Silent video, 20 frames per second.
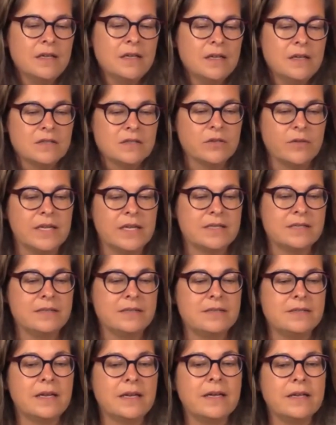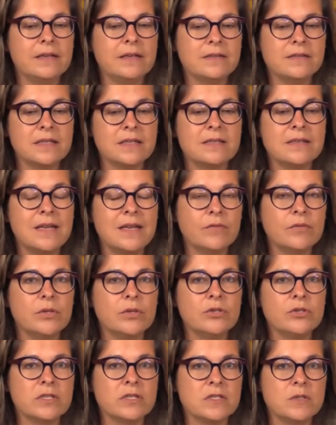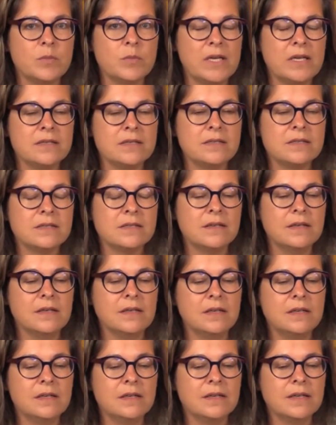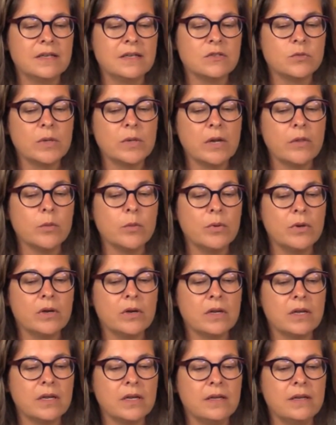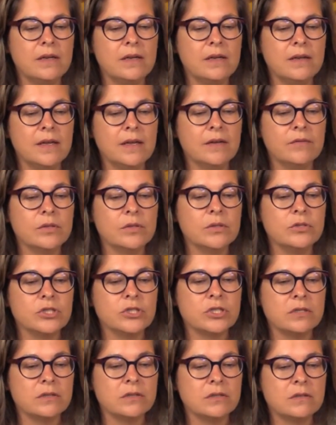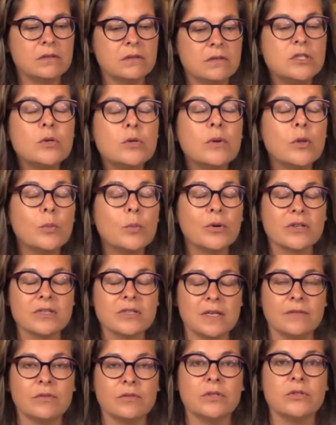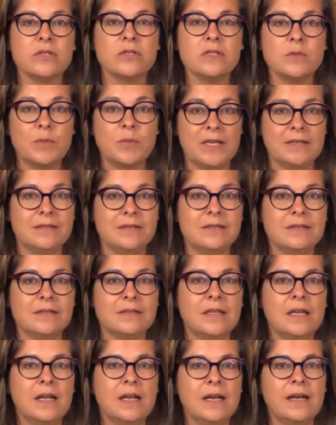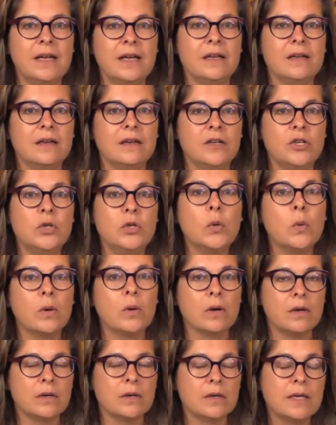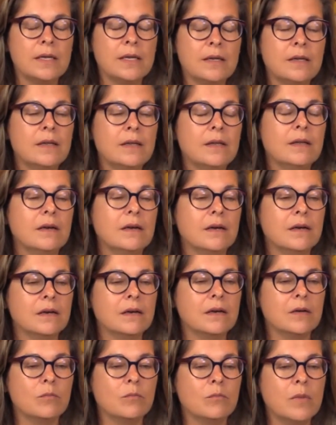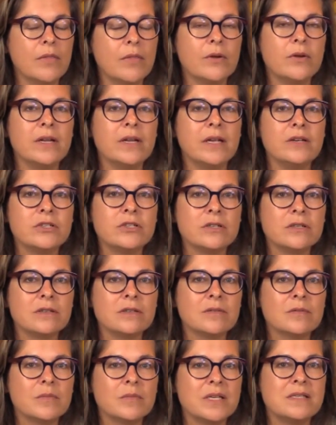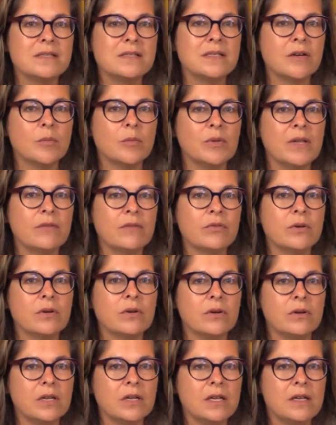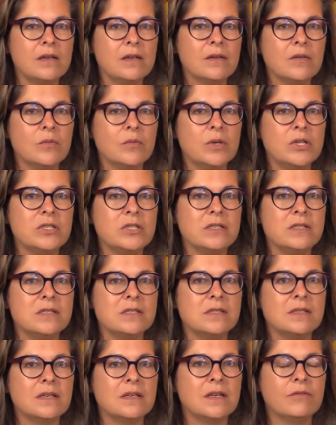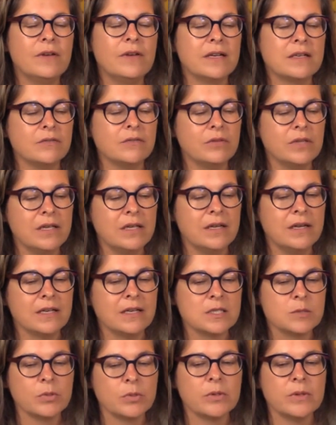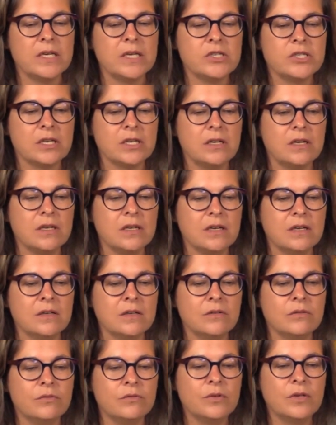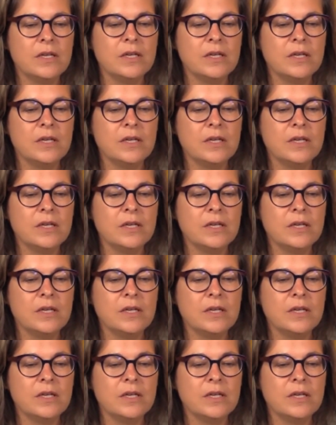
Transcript: So that's in science, that's in evolution space. And I guess one other book in evolution, two other books in evolution space that I adore are Mother Nature by Sarah Blaffer-Hurdy, which is effectively an exploration of